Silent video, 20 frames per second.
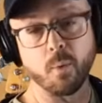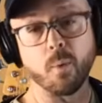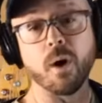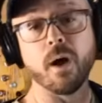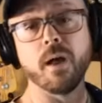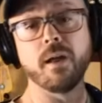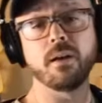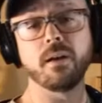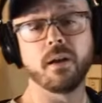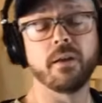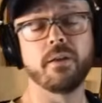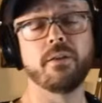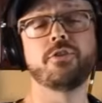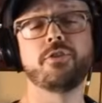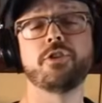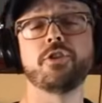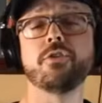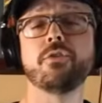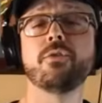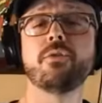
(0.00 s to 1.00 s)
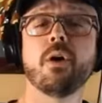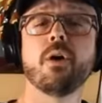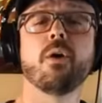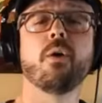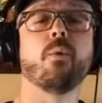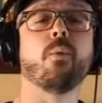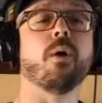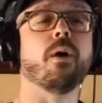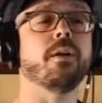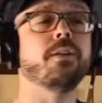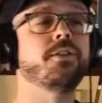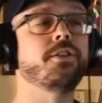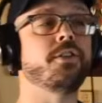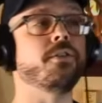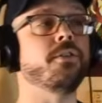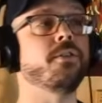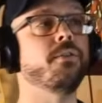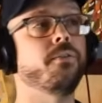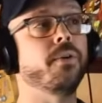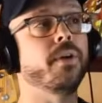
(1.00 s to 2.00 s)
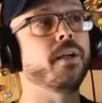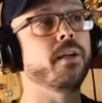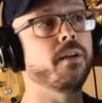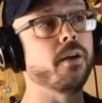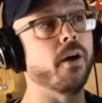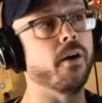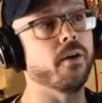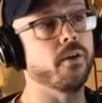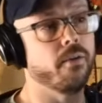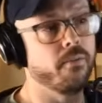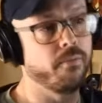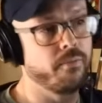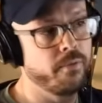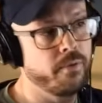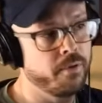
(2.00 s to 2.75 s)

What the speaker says: 1, 2, 1, 2, 3, go.